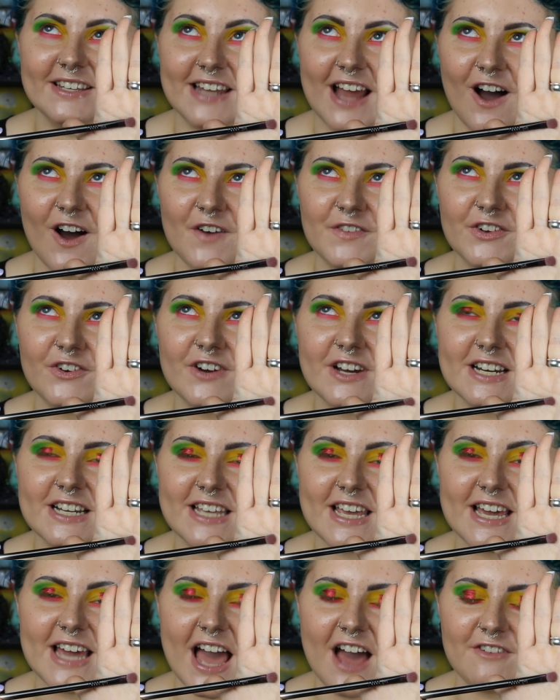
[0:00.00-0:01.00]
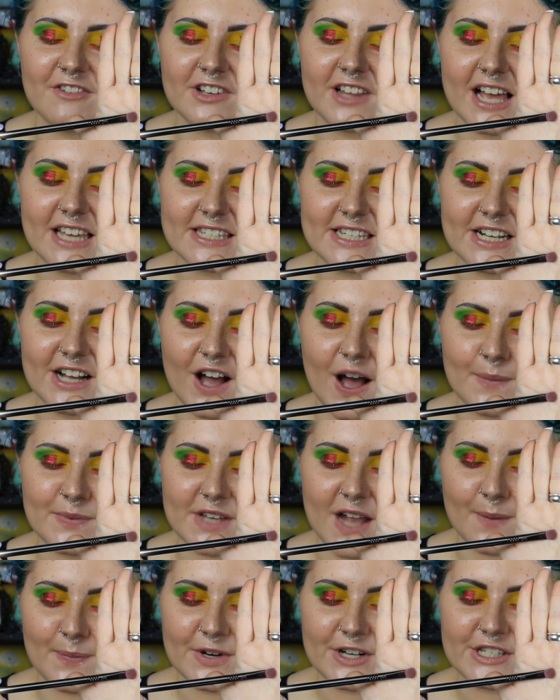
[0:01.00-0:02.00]
Now I'm going to take Everlasting
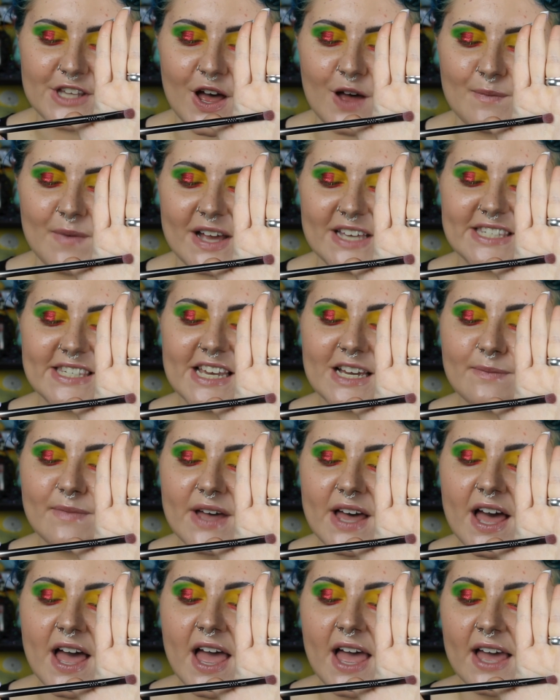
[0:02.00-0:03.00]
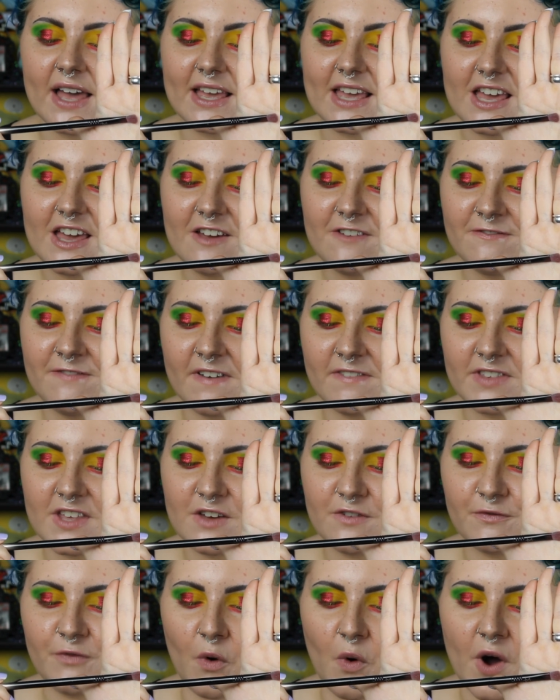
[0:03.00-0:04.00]
Gobstoppers on my Sigma
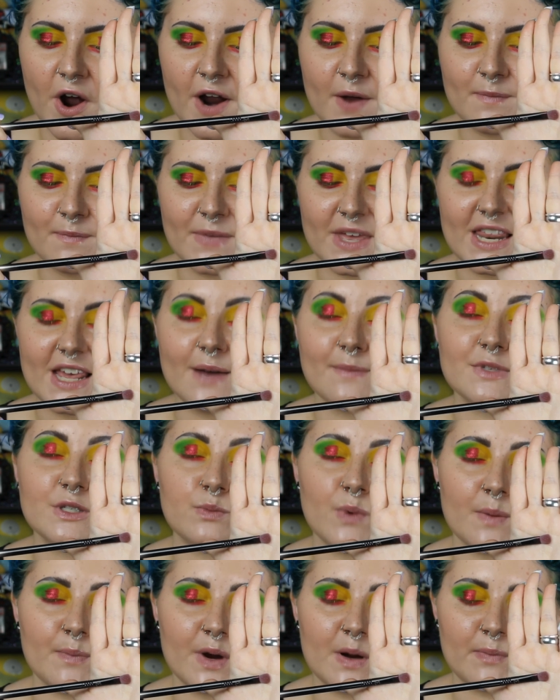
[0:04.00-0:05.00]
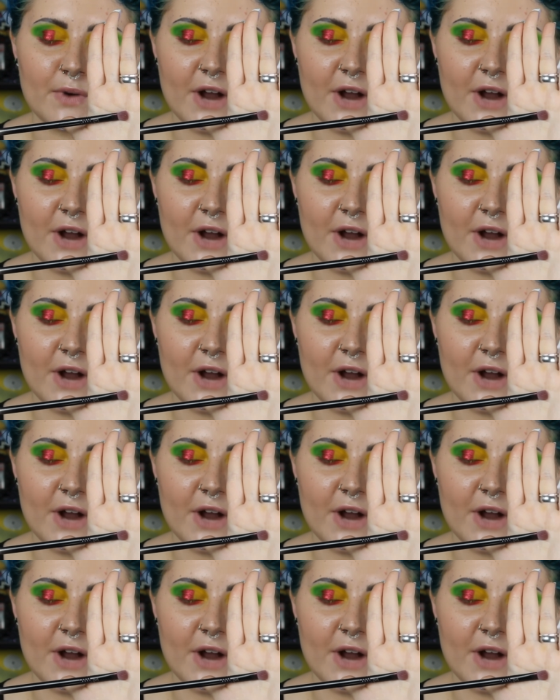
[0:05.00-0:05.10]
E54 medium sweeper